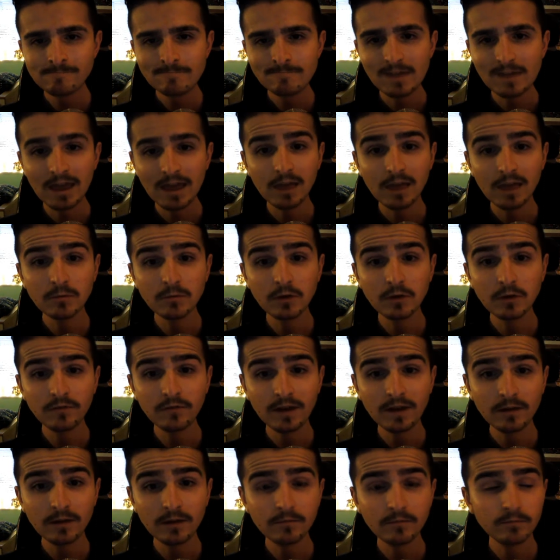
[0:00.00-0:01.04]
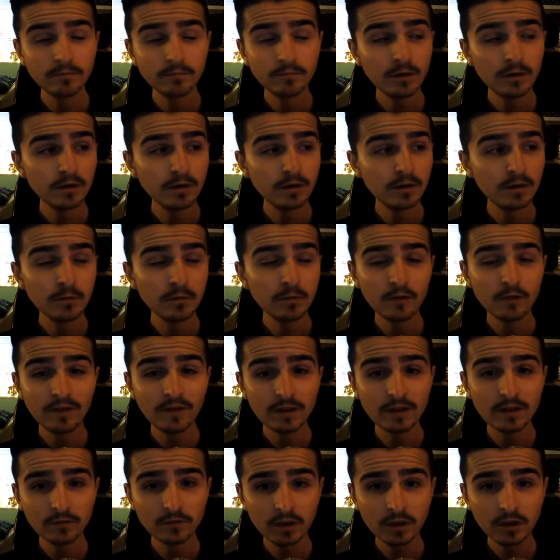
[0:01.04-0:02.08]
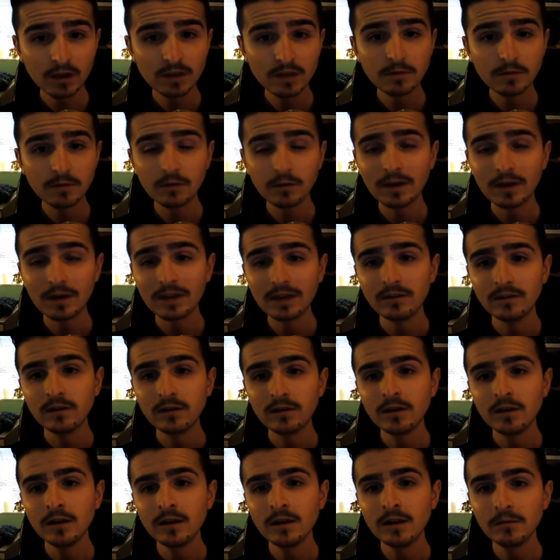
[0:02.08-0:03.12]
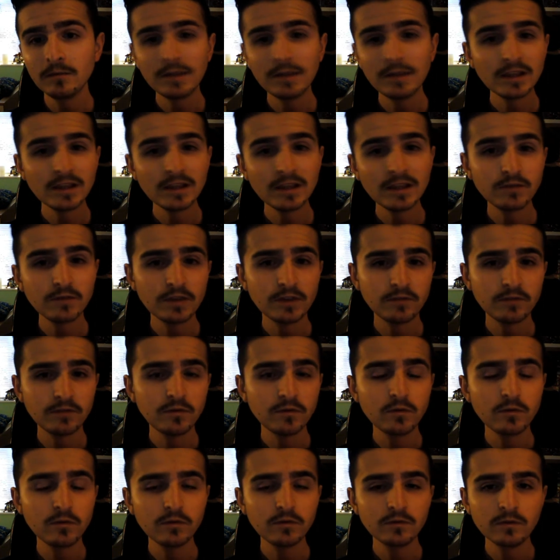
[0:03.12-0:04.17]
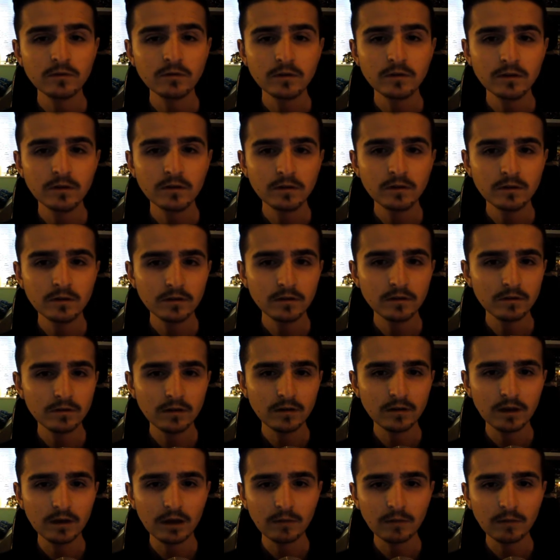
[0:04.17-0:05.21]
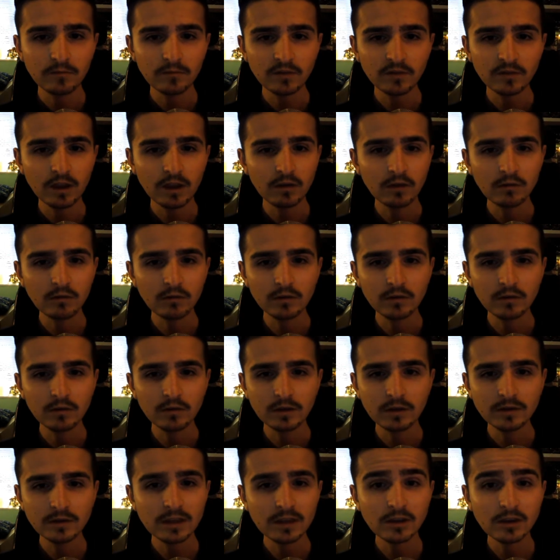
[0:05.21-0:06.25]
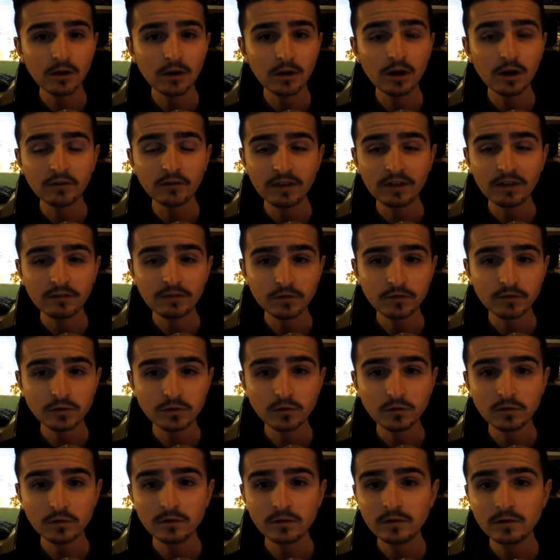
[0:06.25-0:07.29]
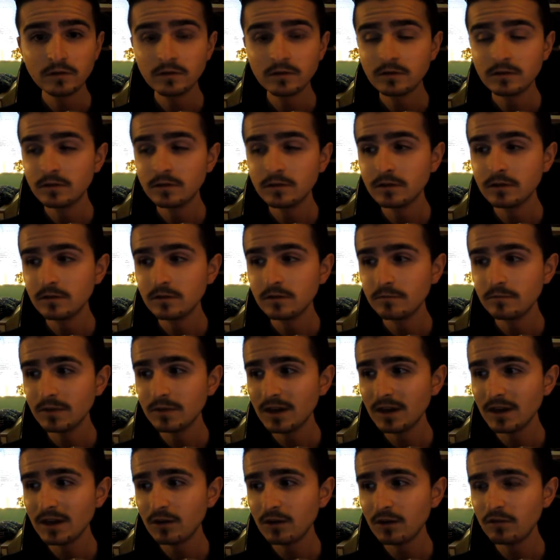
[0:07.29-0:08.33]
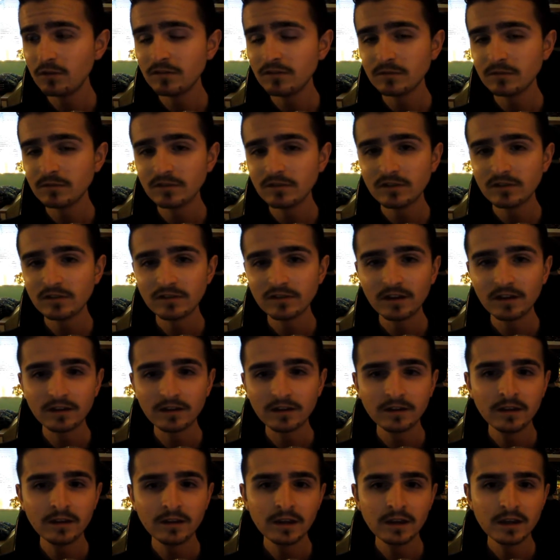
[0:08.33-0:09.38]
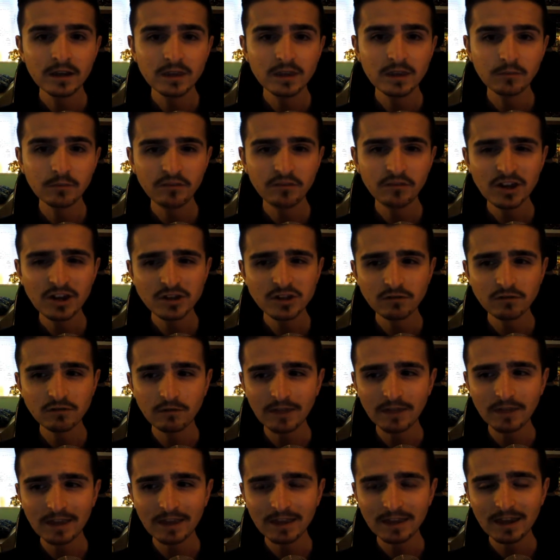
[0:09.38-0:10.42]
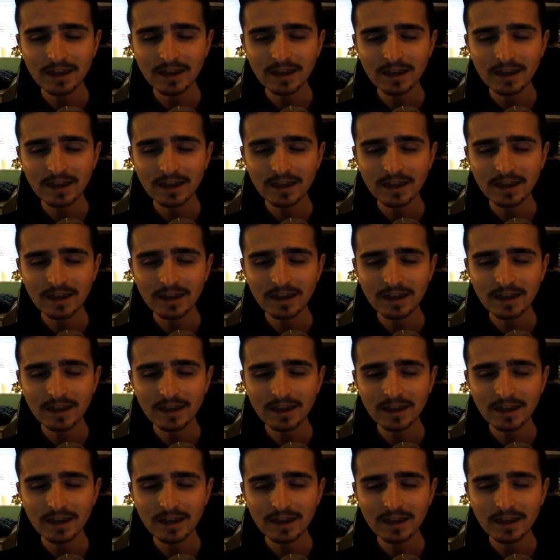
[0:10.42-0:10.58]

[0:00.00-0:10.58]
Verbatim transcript: And I'm not a fan of turkey, but we had plenty of other foods, so didn't go hungry, that's for sure. But yeah, on Christmas it's just like the pressure of that day.